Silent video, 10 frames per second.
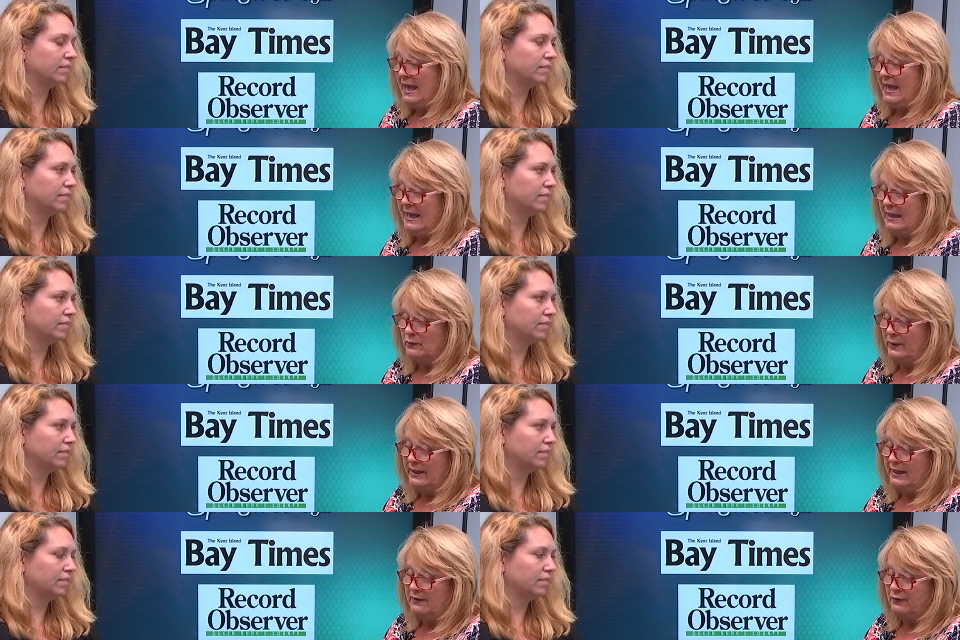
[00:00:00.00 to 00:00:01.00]
Speaker 1: and we
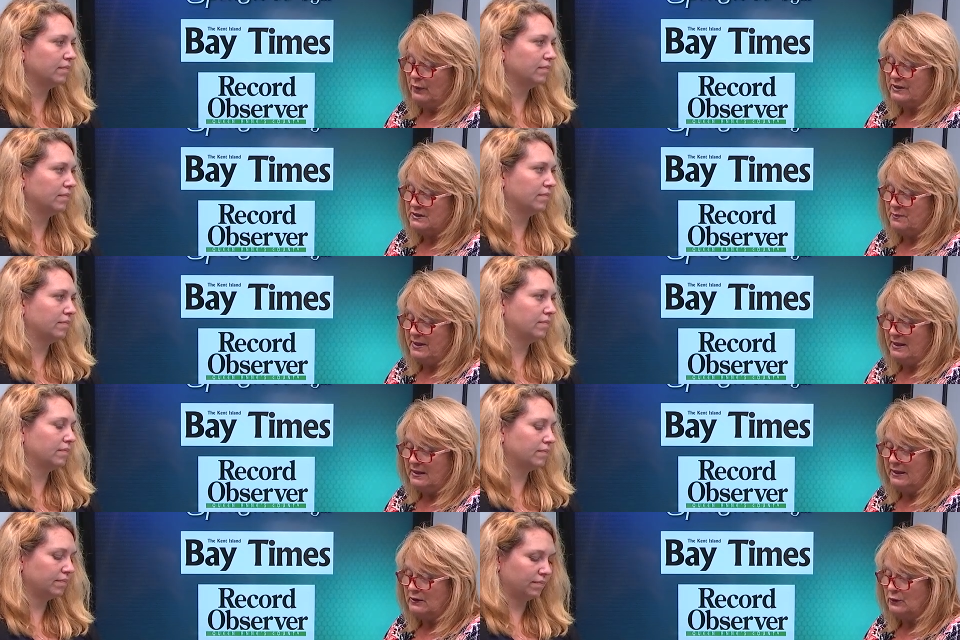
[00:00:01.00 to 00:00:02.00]
need for it to be
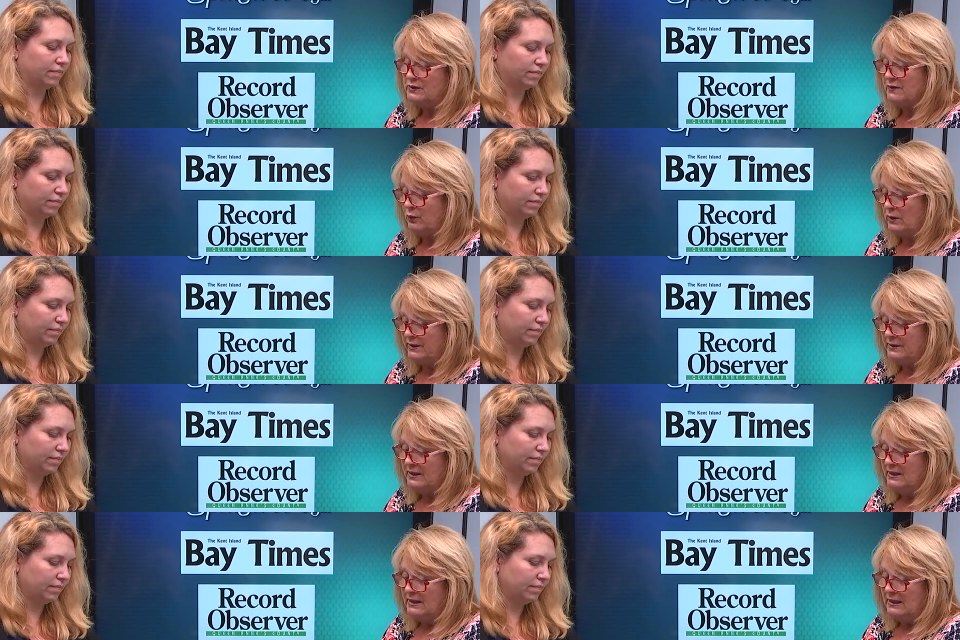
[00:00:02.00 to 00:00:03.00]
an inclusive one.
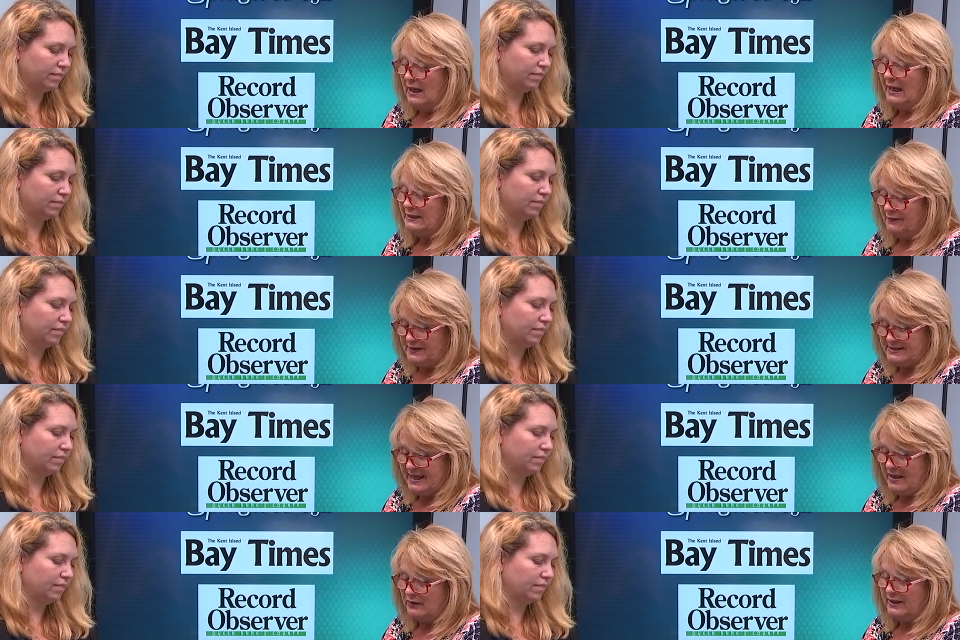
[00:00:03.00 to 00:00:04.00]
I love this
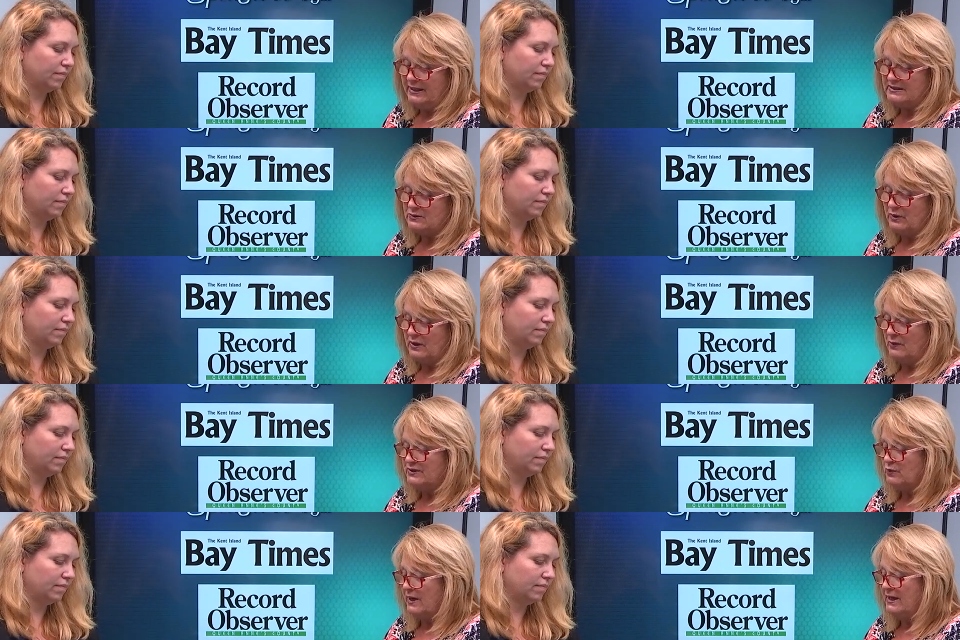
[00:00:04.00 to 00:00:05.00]
county. It's where I
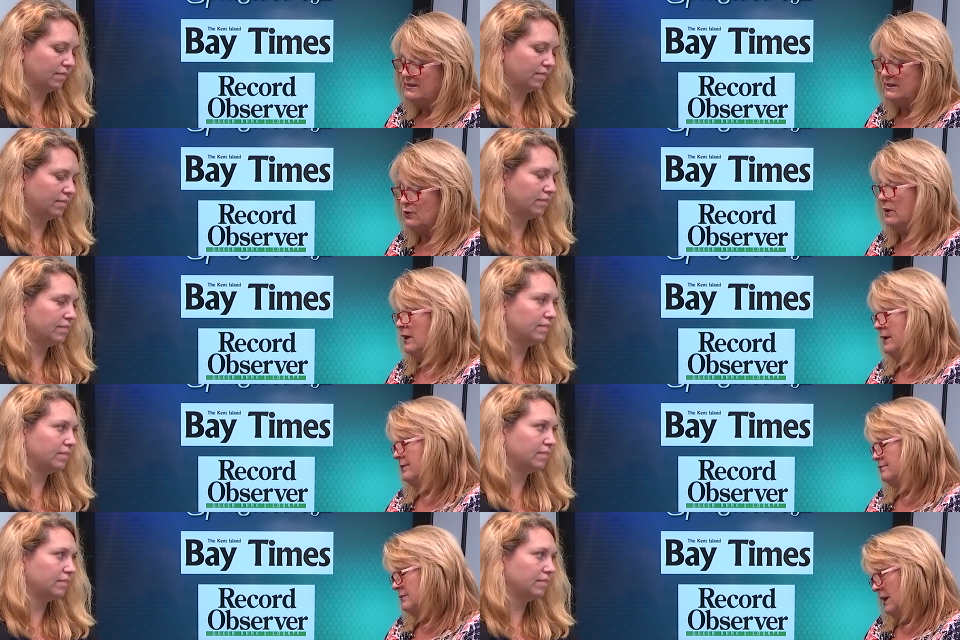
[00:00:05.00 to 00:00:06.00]
was raised. It's where I,
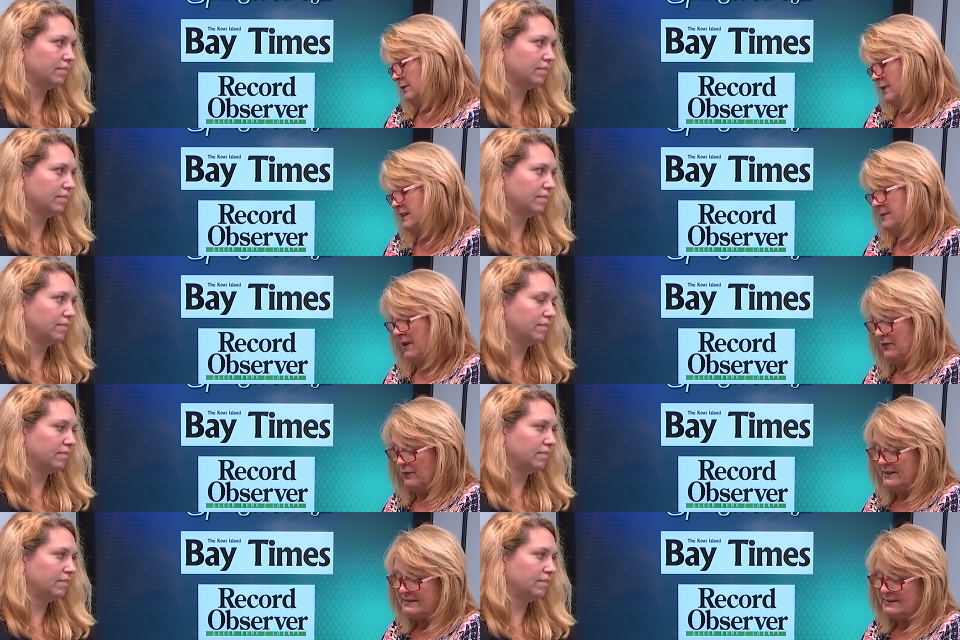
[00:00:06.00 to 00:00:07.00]
I raised my
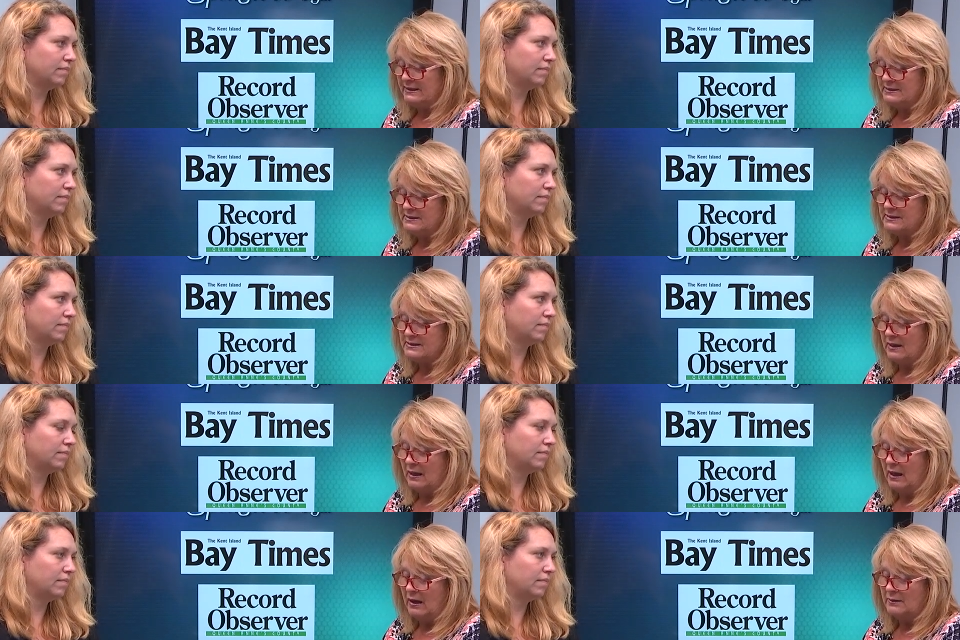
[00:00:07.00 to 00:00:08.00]
three sons.
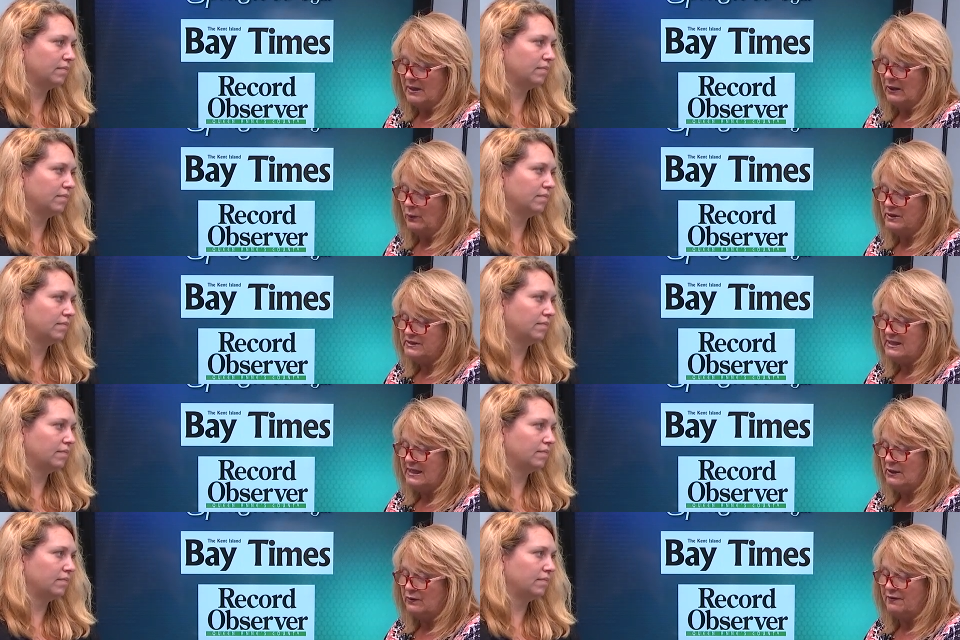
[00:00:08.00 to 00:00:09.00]
Um, I want to
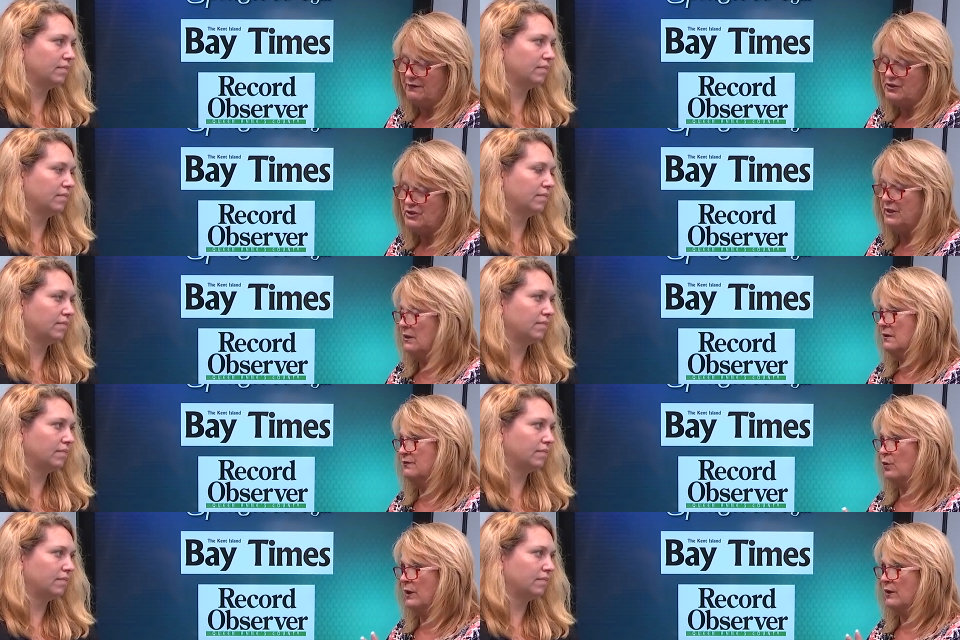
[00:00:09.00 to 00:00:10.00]
hear the vision
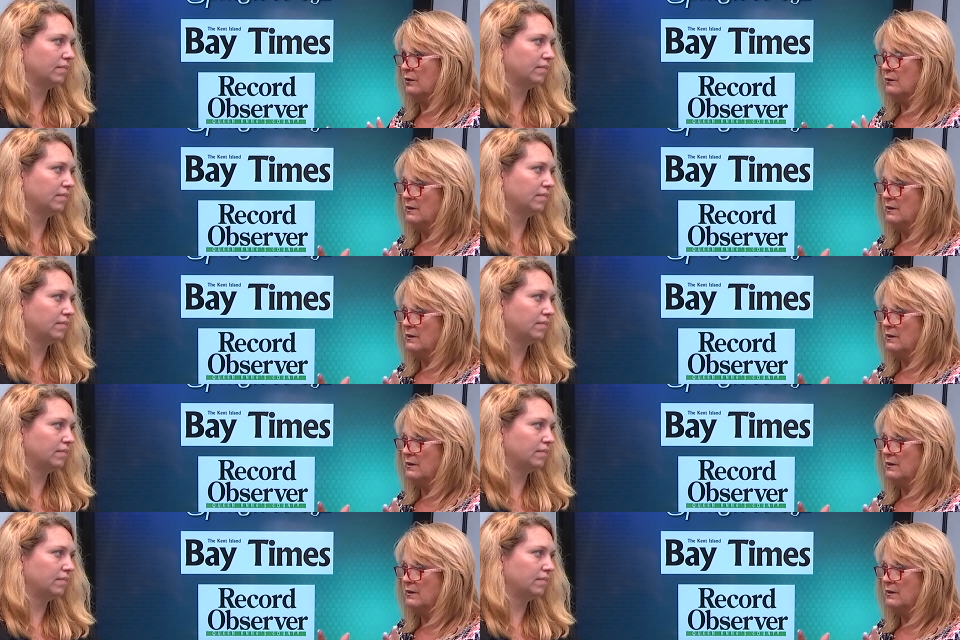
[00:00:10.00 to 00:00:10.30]
of where